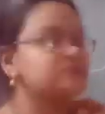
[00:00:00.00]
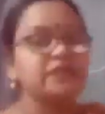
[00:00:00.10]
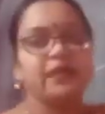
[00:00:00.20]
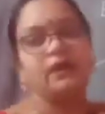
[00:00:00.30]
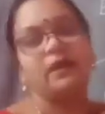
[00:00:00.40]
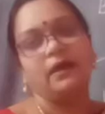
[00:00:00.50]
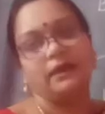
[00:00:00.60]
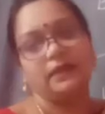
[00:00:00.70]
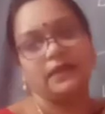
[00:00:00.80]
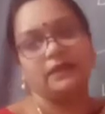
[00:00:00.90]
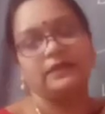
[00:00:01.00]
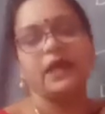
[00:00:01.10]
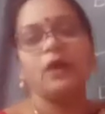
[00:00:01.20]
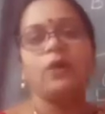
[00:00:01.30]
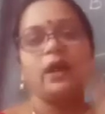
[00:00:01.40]
is there? Riya. They
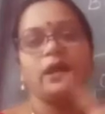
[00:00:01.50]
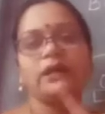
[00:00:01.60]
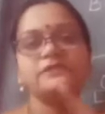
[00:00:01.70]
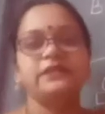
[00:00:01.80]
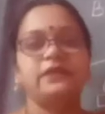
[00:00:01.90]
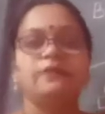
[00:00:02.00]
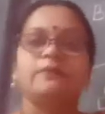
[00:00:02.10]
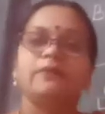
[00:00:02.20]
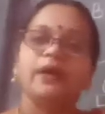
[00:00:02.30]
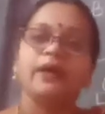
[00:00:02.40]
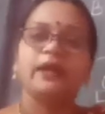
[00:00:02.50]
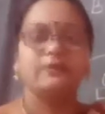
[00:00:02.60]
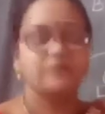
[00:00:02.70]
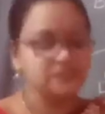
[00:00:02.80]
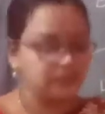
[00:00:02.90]
have one cousin. Her
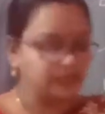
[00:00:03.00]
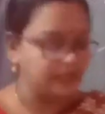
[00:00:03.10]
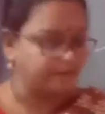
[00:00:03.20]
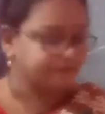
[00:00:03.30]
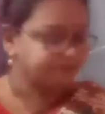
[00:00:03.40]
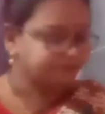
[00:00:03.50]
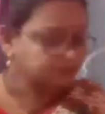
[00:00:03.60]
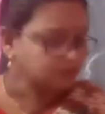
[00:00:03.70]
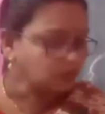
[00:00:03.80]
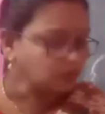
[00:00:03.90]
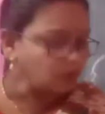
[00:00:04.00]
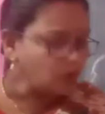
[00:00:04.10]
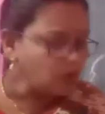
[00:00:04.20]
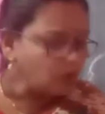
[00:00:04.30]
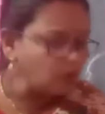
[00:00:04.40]
name is Riya.
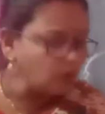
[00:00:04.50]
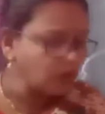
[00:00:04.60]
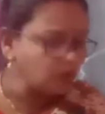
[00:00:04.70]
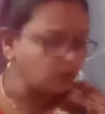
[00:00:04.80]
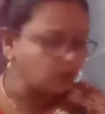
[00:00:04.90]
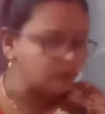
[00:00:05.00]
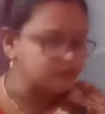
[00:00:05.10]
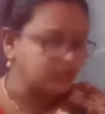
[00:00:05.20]
Who are Om's